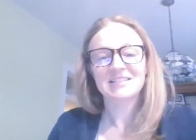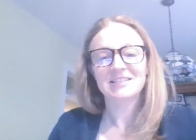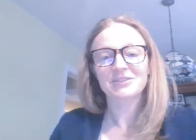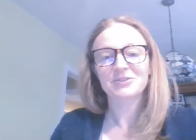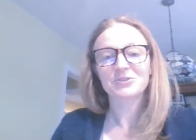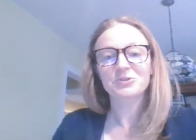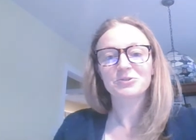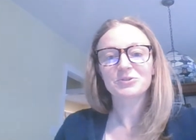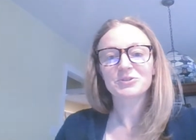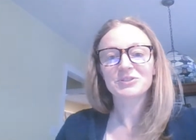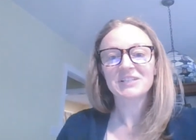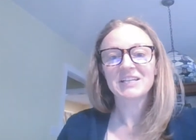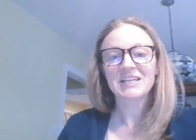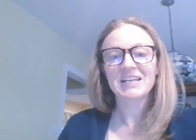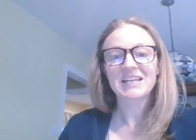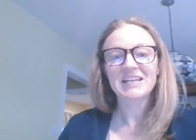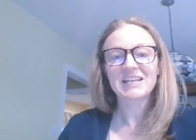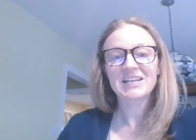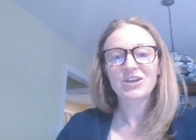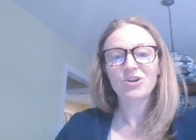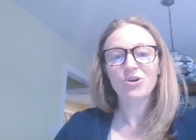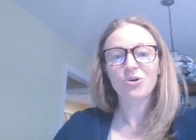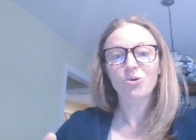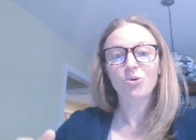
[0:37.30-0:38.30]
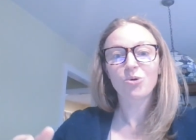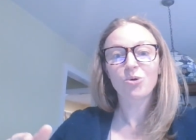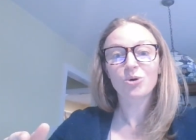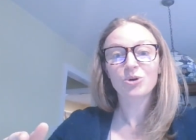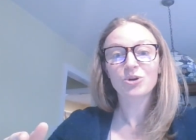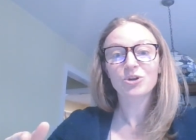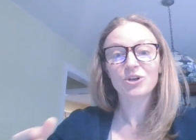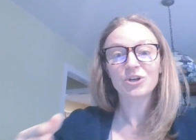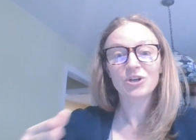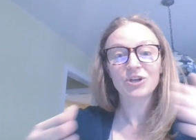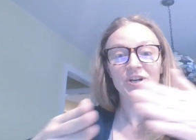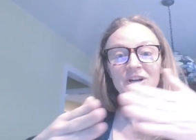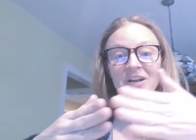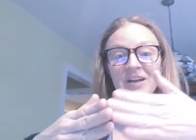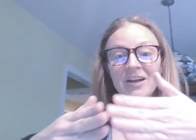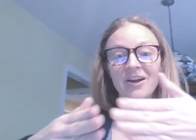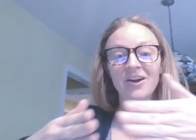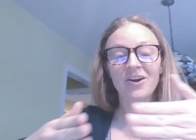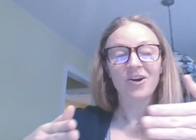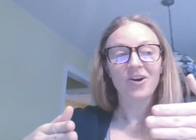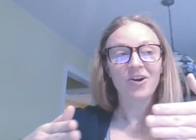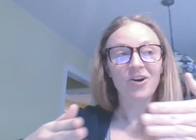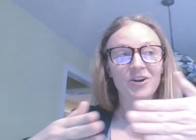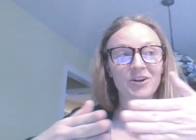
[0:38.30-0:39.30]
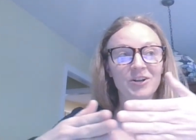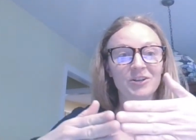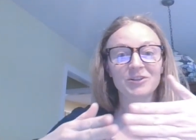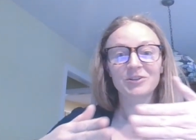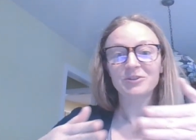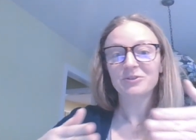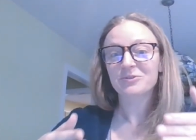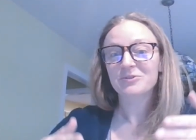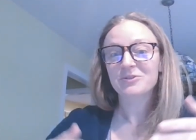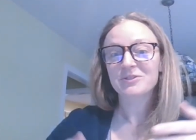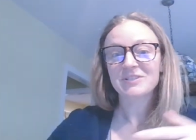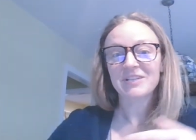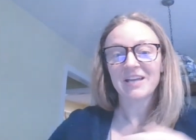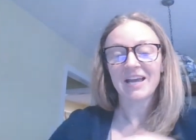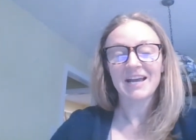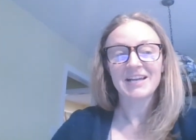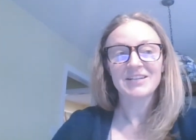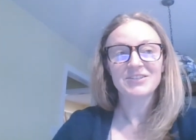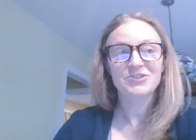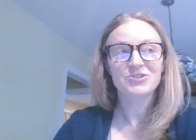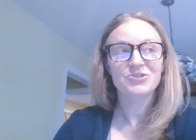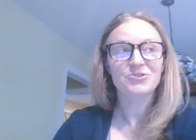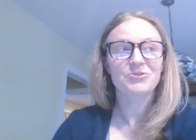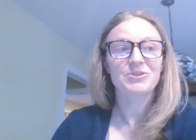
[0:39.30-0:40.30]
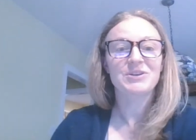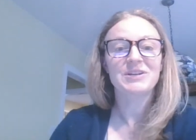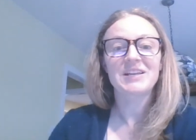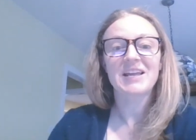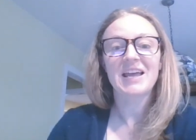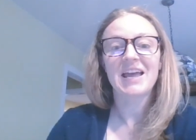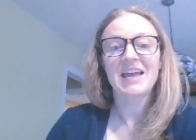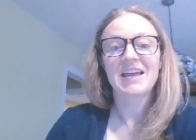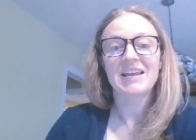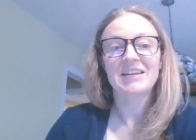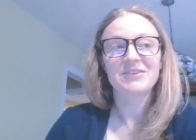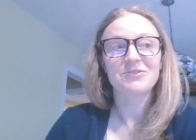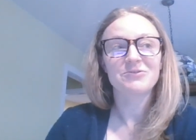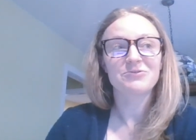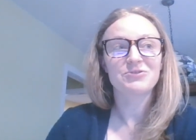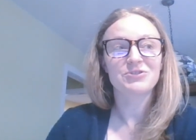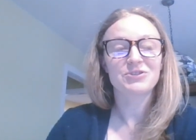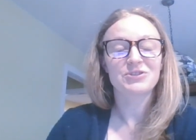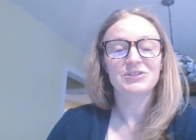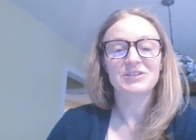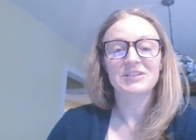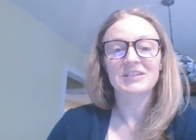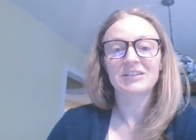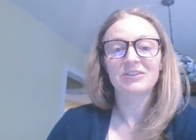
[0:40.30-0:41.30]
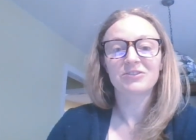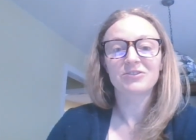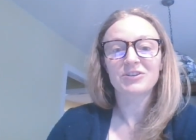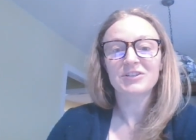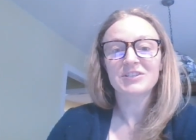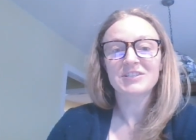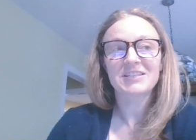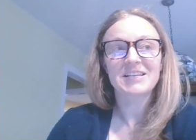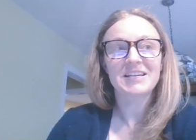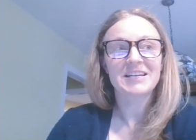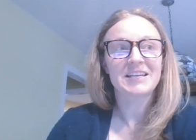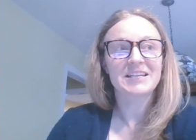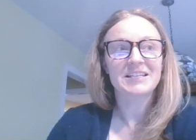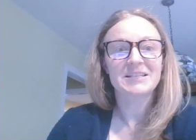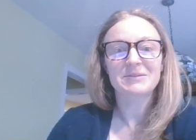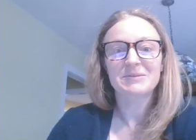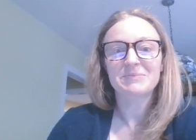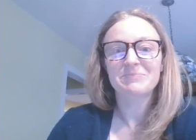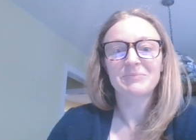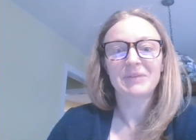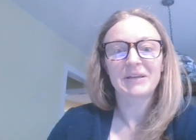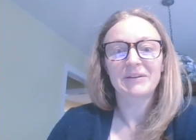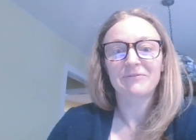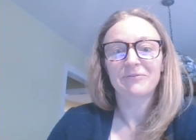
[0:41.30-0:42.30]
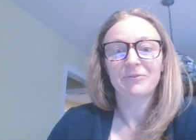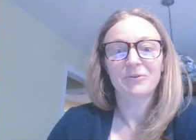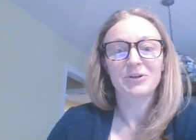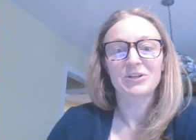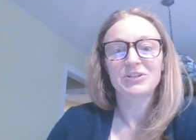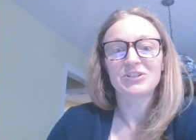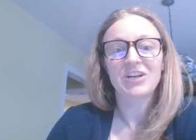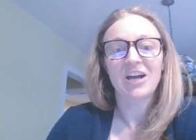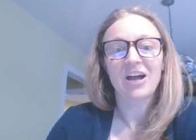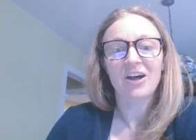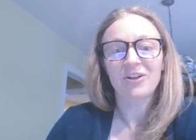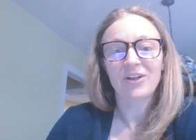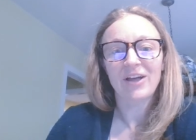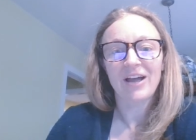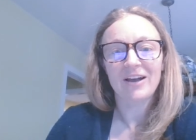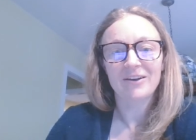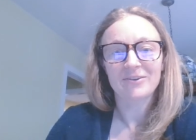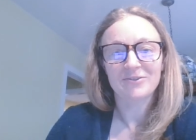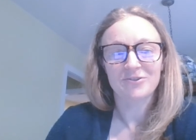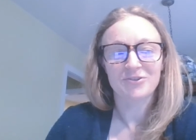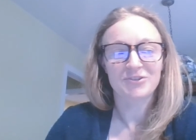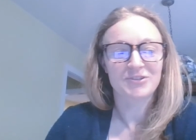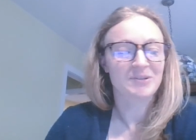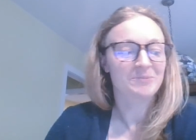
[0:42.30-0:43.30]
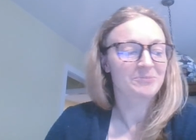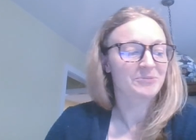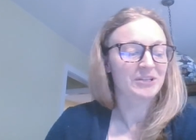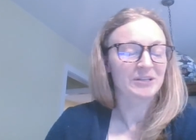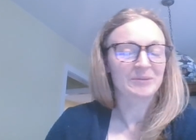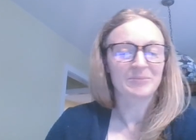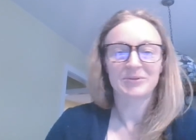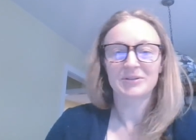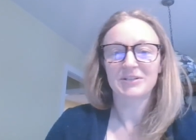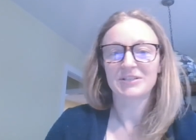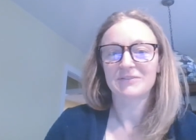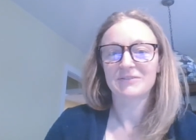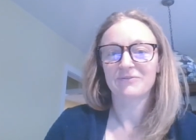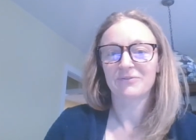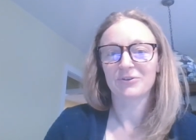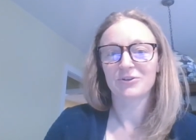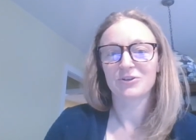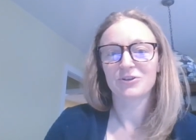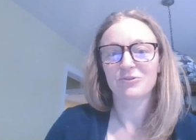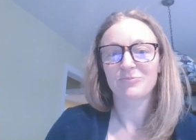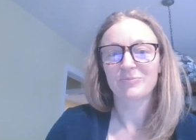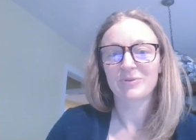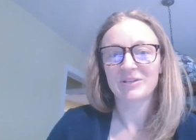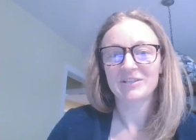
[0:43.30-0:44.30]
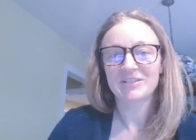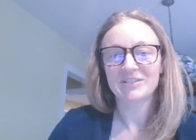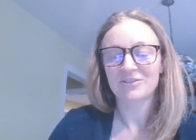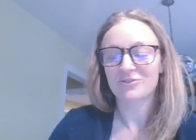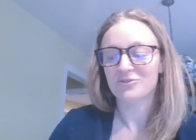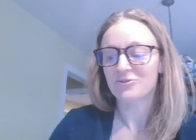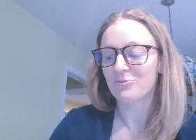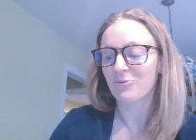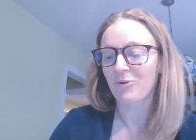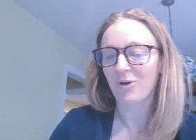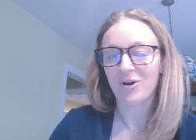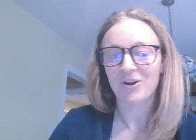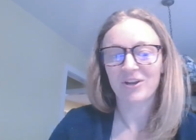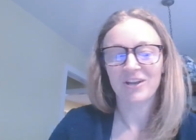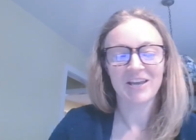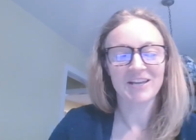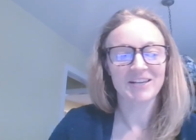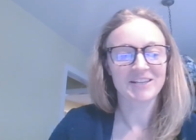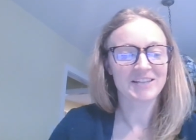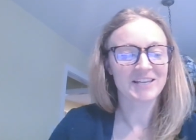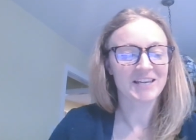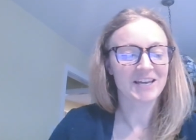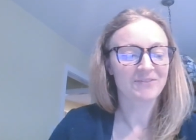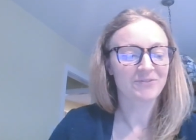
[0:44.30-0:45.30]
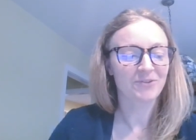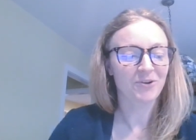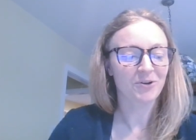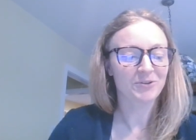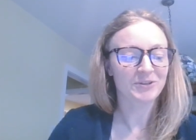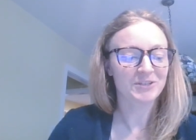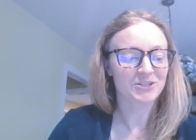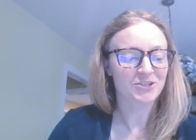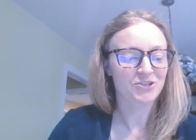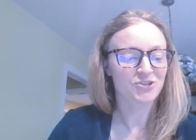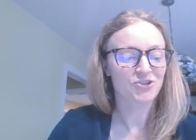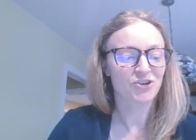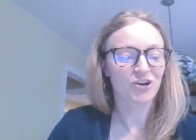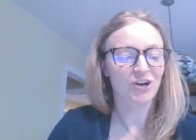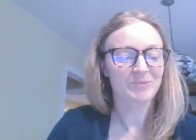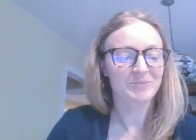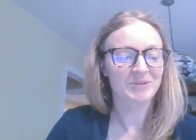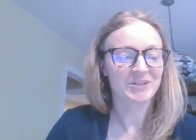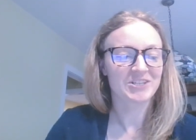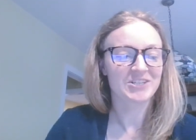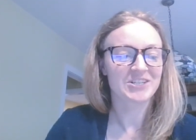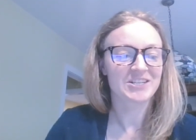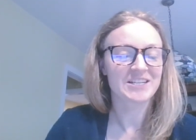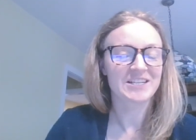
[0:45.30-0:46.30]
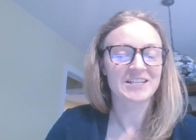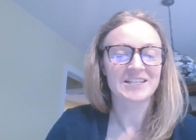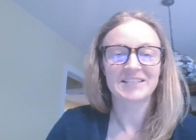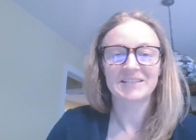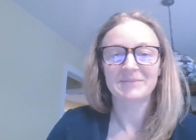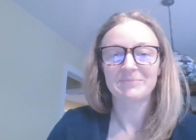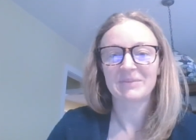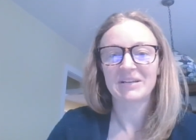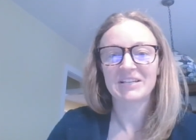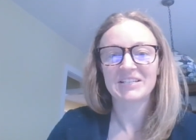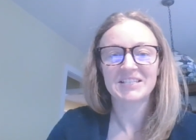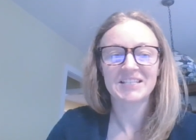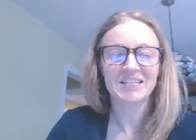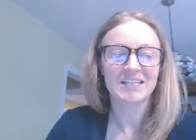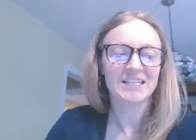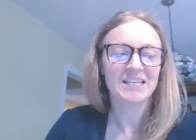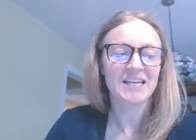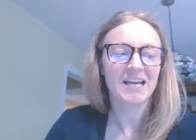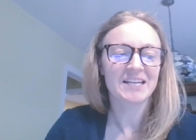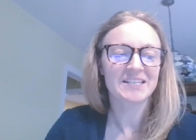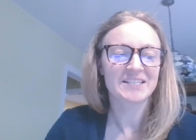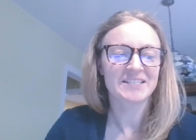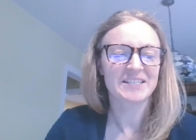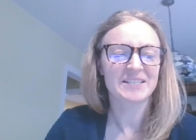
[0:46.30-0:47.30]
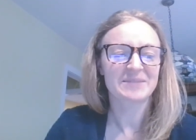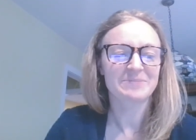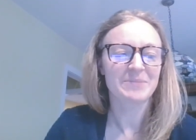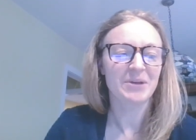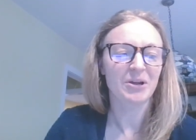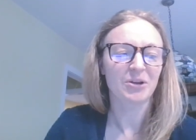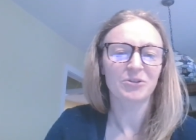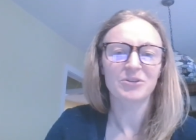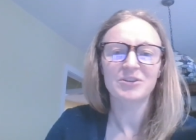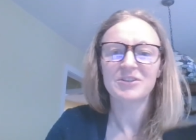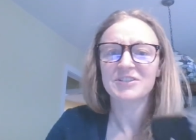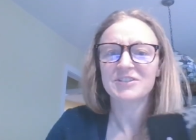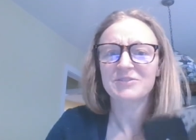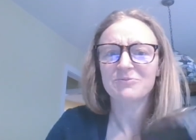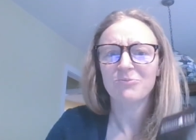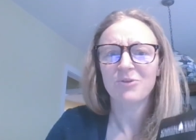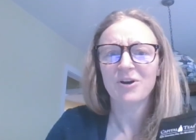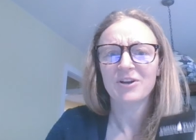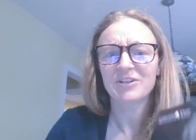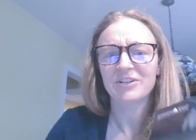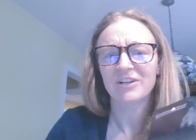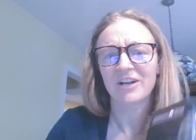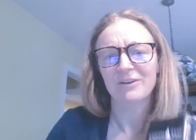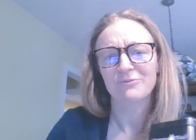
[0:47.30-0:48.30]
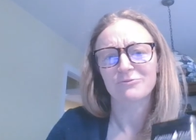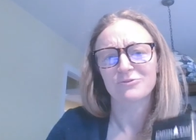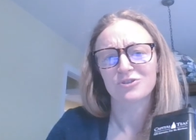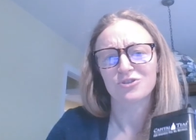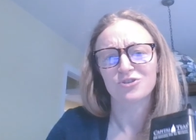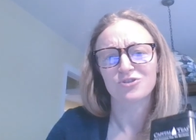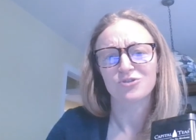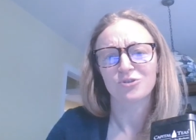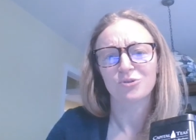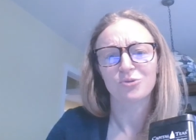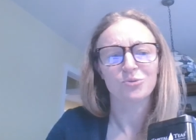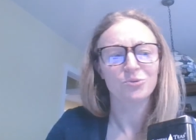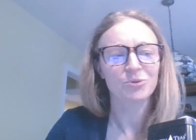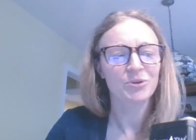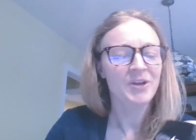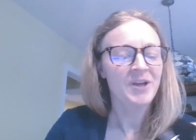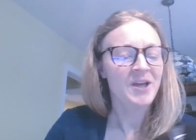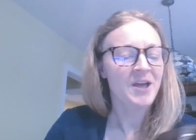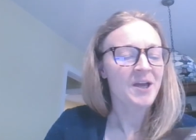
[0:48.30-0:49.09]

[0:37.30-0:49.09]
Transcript: little teeny corner on a little side street and you just it looks like it's like for a dollhouse or something but it's for humans and you walk in and they have all these charming teas and basically i smelled this one and i was sold